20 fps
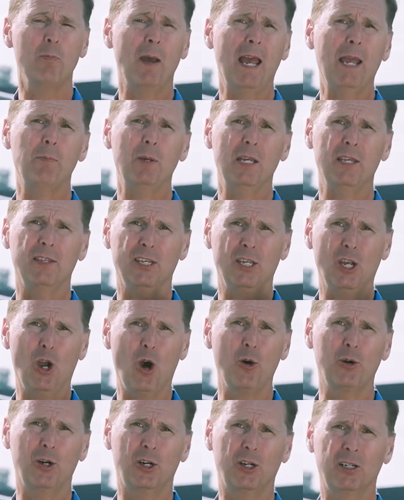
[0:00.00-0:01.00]
may be the
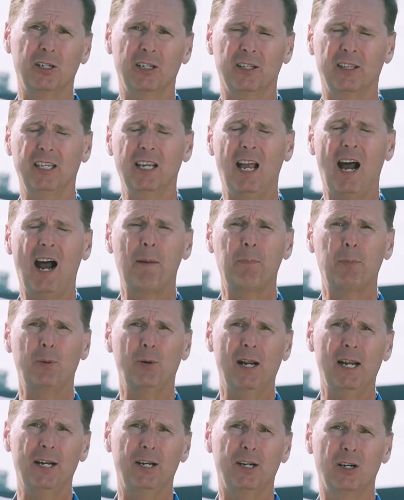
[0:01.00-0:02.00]
owner, the
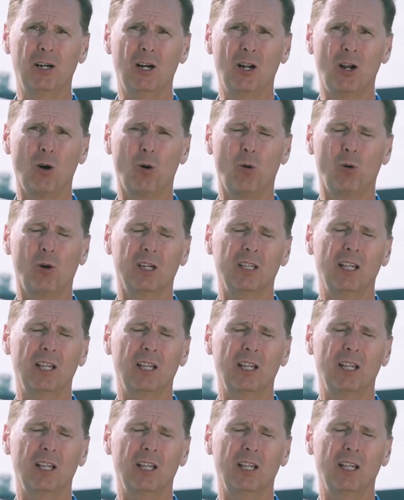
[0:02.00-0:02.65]
operator, or a